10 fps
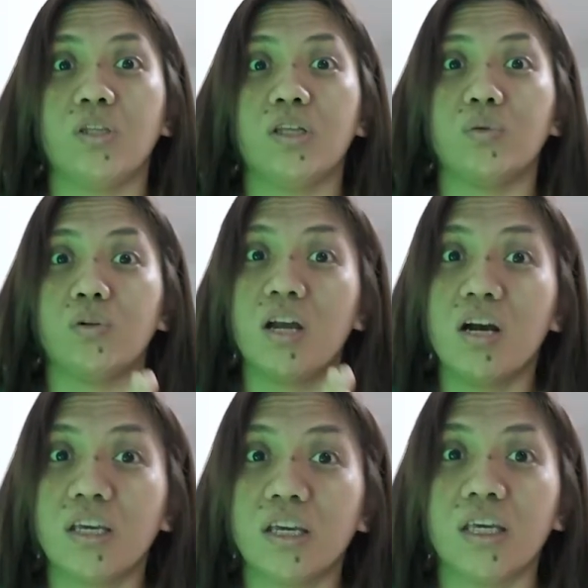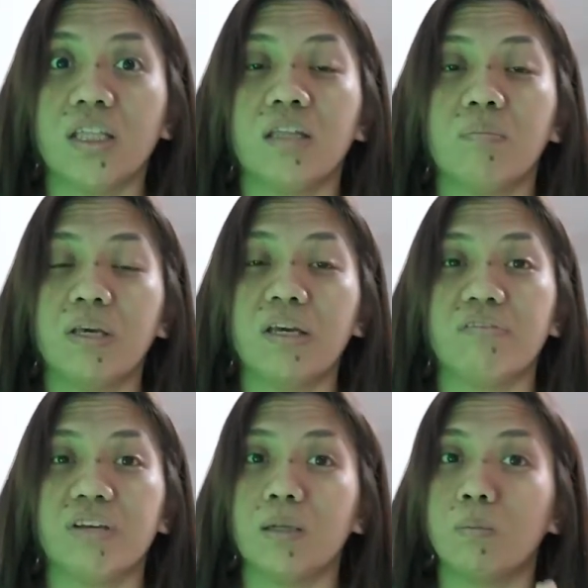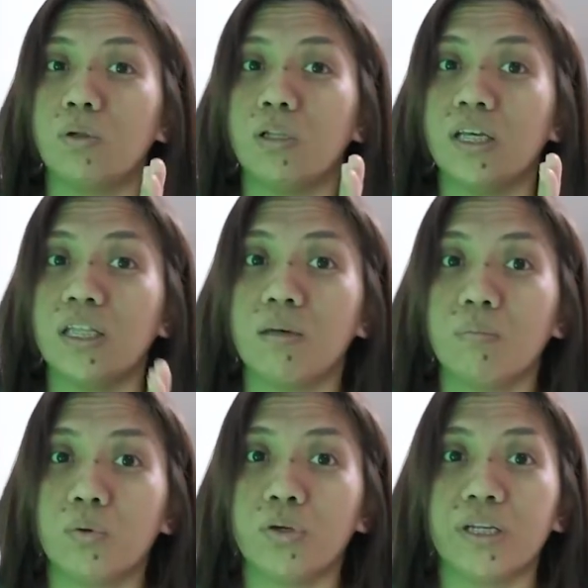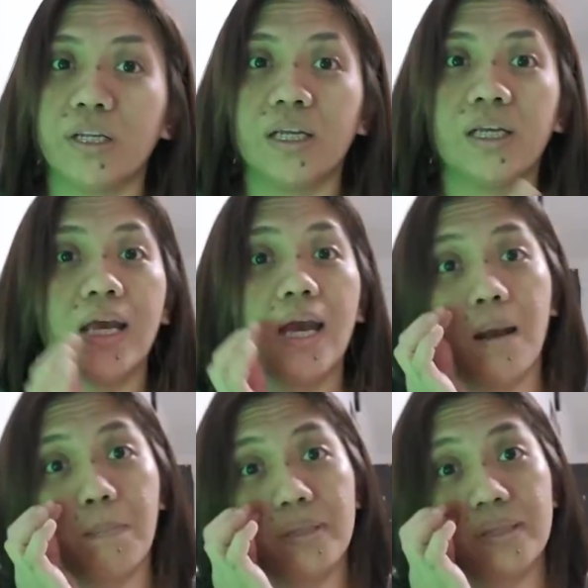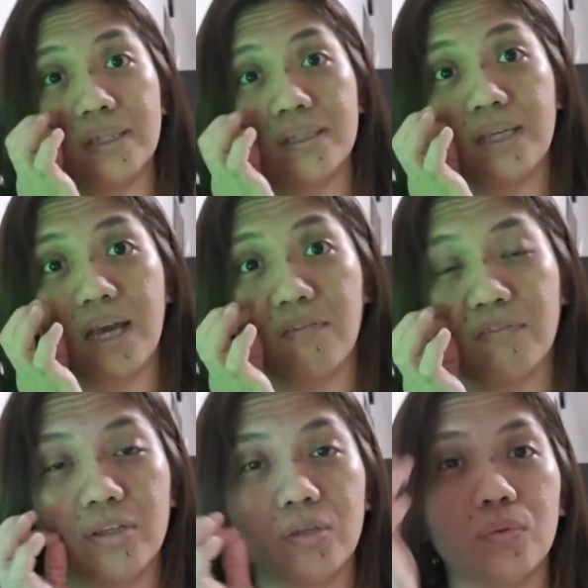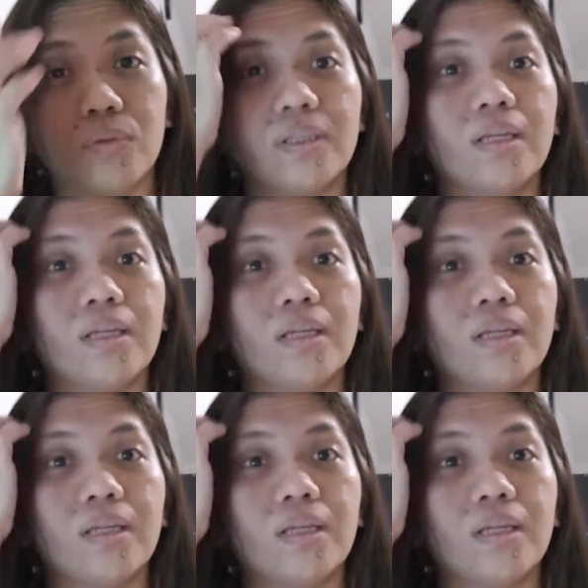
need to log in and be available in the morning up until the afternoon.